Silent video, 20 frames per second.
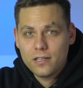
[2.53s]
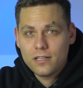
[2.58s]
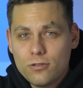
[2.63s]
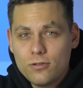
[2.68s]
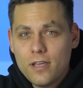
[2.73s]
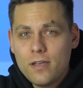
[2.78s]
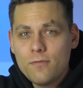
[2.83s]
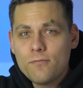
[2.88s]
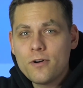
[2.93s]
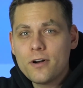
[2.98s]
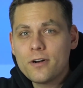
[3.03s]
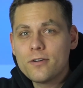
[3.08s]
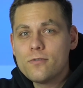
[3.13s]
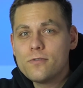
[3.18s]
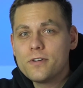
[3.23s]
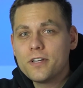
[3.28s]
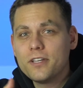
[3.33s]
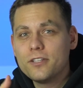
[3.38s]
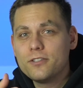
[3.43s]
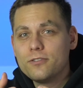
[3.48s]
Today we are
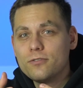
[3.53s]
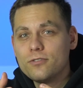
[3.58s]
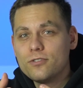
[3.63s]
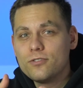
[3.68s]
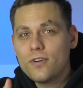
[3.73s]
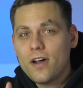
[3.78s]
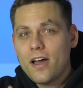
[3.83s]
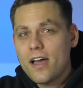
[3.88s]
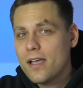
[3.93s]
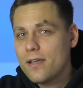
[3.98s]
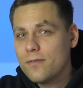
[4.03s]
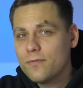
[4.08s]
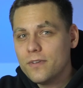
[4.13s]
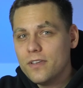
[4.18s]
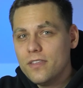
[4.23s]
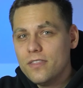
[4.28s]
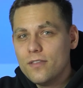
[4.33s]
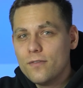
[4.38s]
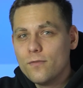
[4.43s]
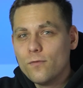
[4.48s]
going to dive
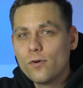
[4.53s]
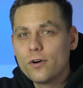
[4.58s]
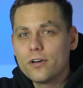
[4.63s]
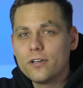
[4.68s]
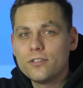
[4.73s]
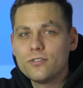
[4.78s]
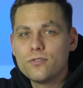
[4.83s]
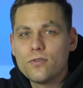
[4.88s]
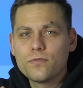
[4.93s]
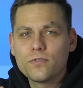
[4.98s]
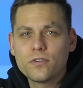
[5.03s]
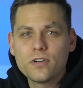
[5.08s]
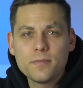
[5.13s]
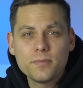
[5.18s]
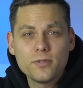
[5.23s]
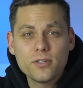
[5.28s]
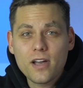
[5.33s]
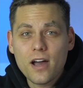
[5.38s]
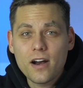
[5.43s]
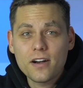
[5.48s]
in the world of
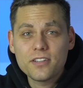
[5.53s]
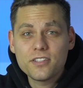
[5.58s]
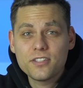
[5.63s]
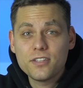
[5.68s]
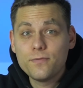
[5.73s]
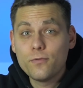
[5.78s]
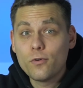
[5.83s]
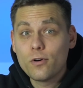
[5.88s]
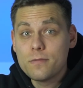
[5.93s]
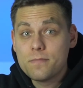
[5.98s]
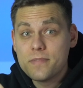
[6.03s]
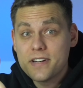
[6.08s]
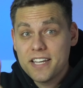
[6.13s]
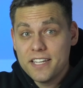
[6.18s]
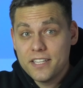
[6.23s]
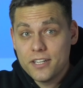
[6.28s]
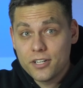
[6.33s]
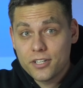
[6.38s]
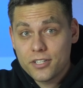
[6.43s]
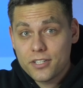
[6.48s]
cryptocurrency for
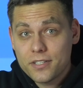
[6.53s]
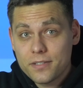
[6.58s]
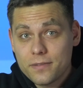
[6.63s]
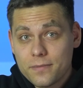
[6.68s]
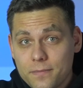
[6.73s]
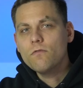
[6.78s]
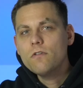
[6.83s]
beginners.